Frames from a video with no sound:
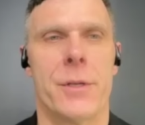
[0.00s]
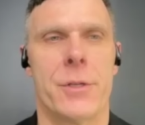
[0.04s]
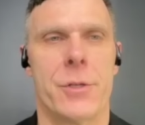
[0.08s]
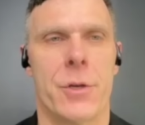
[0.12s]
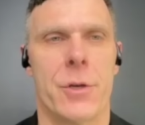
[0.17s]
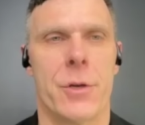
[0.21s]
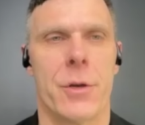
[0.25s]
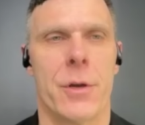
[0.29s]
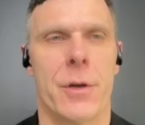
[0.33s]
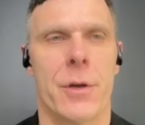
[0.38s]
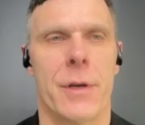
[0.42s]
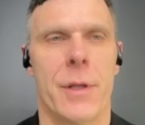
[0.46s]

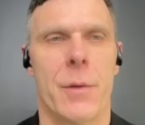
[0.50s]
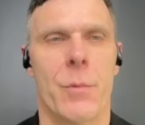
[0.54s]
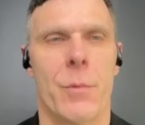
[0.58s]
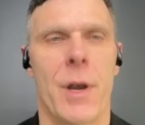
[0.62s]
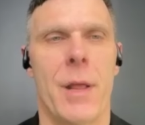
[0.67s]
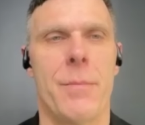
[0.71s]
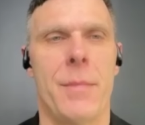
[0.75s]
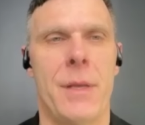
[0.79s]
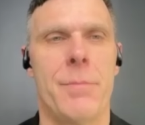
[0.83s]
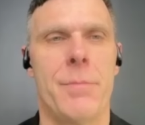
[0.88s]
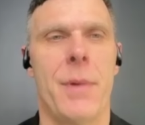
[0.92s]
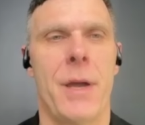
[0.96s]
return. And
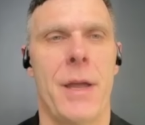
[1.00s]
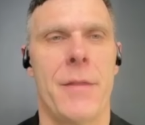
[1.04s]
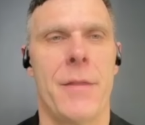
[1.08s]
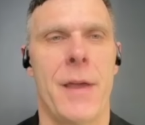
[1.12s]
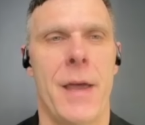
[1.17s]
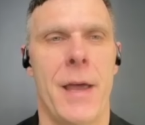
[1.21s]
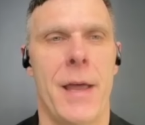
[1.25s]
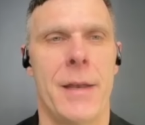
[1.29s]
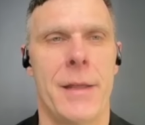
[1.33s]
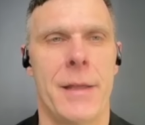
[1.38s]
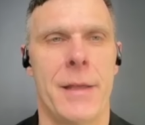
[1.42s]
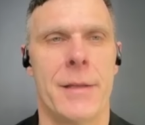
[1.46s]
what I mean
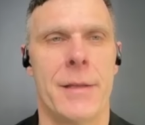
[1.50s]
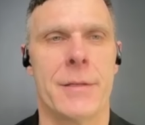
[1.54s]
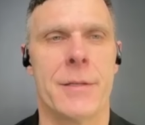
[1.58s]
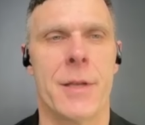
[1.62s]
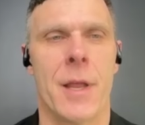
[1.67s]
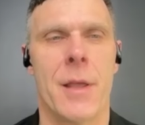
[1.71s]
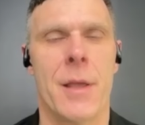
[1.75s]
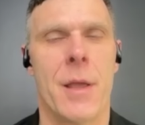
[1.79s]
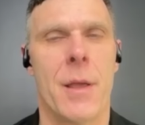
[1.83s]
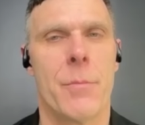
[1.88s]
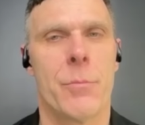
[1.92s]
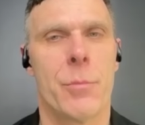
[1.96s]
by that
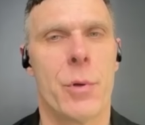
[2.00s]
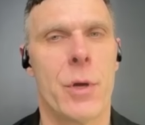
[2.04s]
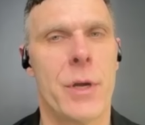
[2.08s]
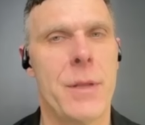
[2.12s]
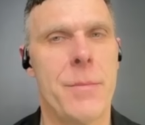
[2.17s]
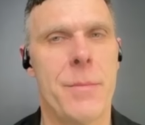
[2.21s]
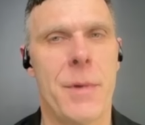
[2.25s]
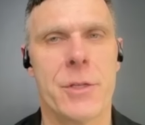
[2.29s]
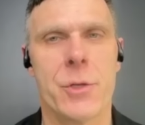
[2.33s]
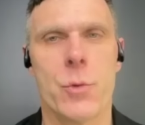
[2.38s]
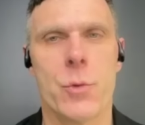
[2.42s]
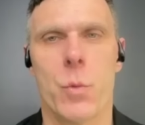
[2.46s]
is
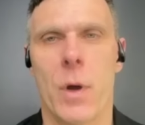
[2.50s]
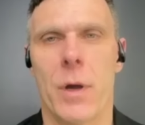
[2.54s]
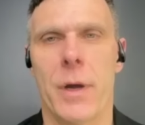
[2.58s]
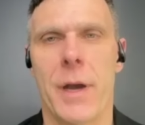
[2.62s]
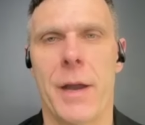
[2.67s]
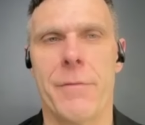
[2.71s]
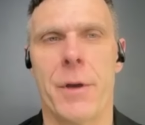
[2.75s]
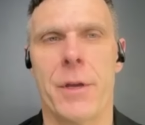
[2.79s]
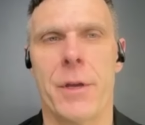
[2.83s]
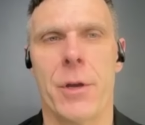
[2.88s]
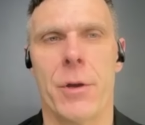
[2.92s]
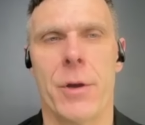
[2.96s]
pretty much
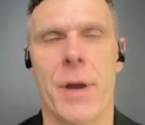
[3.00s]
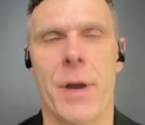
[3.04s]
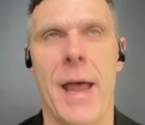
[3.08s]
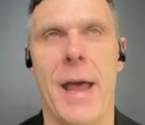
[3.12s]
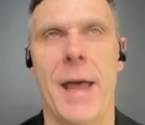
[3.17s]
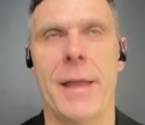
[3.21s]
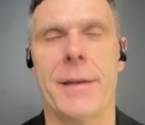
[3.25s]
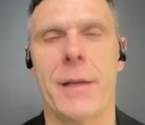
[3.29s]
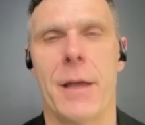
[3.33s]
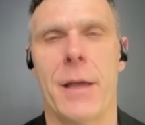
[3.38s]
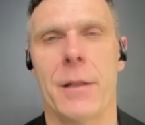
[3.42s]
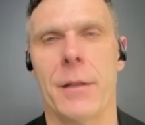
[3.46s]
wherever you're
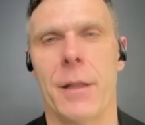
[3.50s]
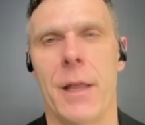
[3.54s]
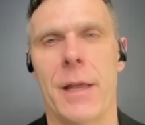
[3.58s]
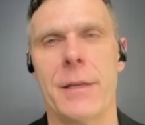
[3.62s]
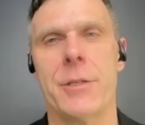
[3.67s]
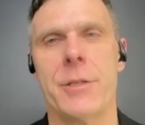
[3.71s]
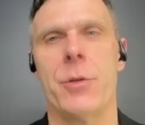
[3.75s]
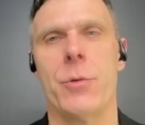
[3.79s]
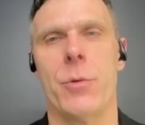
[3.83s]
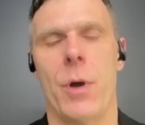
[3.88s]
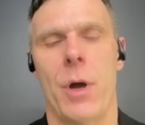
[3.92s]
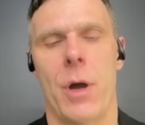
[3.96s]
at,
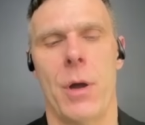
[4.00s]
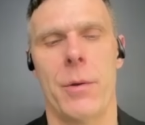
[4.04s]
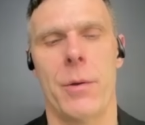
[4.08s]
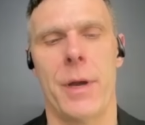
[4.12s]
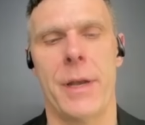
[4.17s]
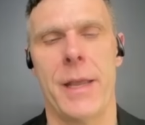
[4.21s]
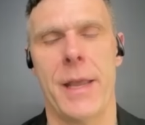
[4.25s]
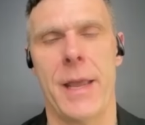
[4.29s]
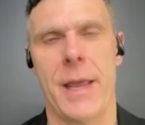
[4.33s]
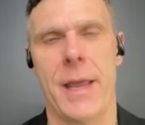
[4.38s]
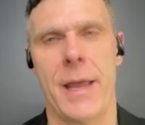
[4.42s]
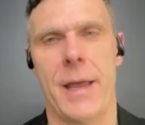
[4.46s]
unless you
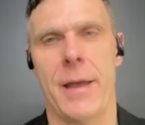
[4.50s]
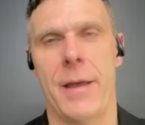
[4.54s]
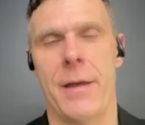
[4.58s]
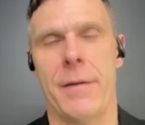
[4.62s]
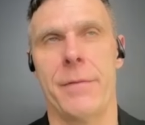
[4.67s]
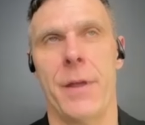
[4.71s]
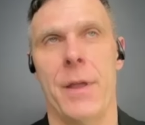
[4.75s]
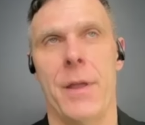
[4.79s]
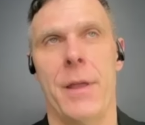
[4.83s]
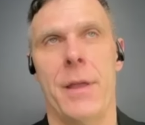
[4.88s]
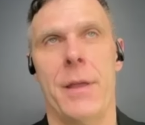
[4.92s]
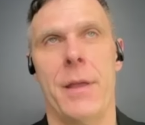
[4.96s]
already
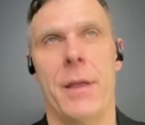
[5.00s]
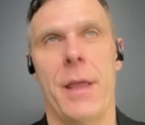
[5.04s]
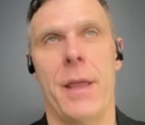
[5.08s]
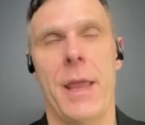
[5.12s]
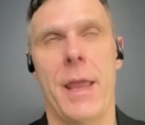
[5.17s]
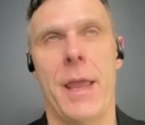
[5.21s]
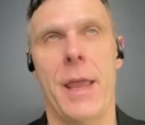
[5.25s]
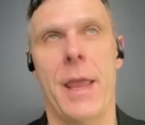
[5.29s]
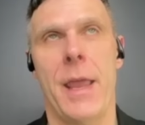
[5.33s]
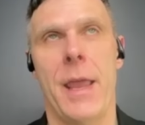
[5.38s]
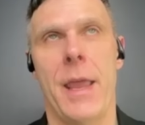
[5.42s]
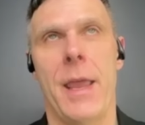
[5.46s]
have
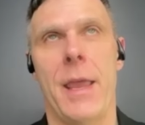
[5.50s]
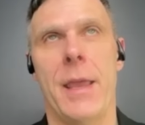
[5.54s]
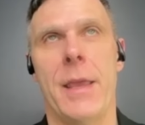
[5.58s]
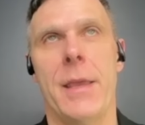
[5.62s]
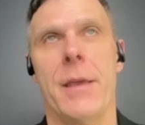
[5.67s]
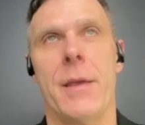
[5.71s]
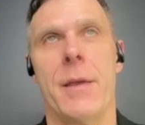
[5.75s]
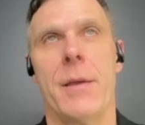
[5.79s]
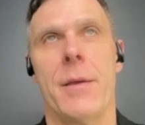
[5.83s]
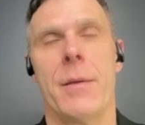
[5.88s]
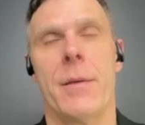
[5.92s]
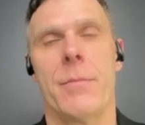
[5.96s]

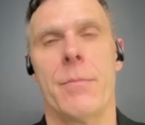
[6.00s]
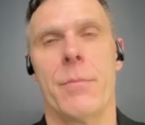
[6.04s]
a